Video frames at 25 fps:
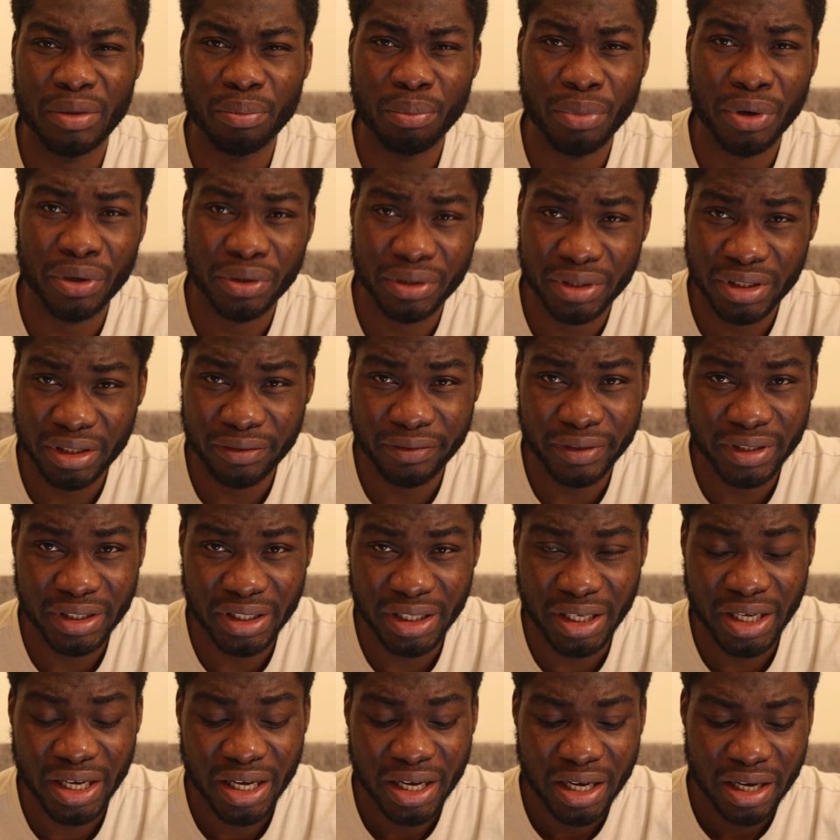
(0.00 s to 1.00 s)

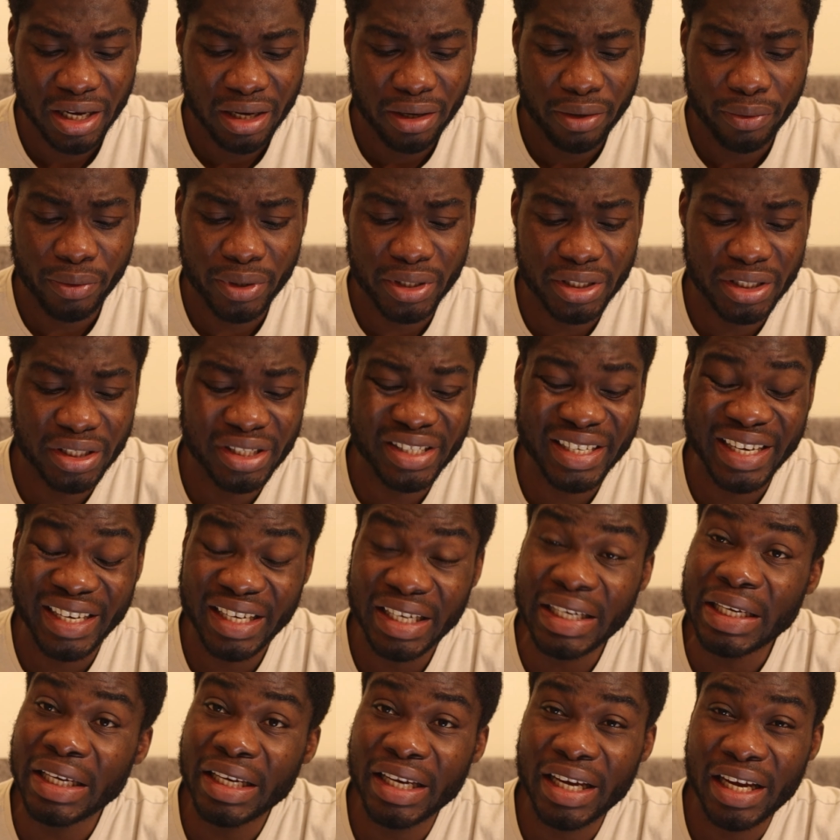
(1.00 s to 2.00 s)
impulsivity, which is a
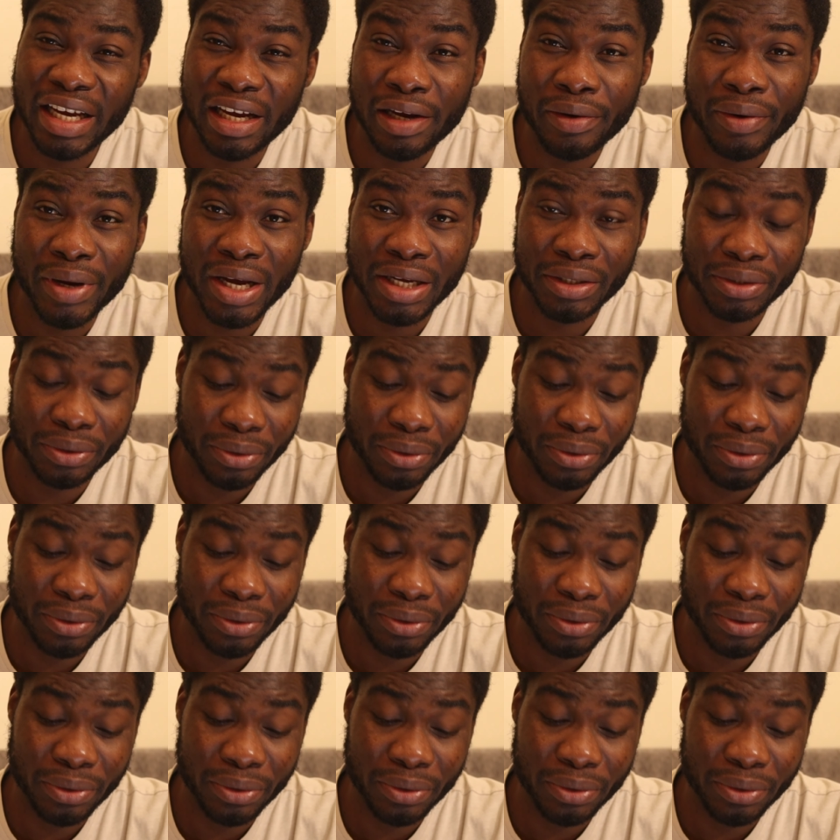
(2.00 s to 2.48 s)
key area.